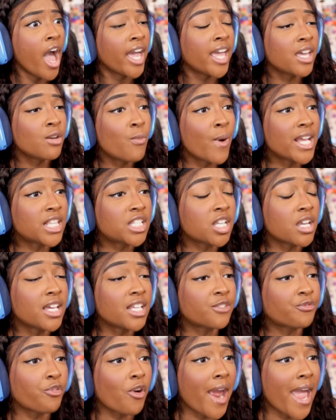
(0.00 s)
He went to
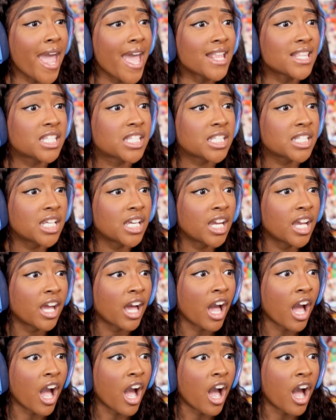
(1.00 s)
his friends.
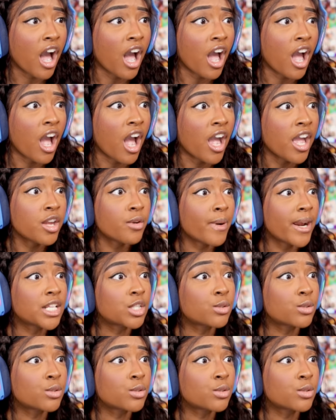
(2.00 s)
He ran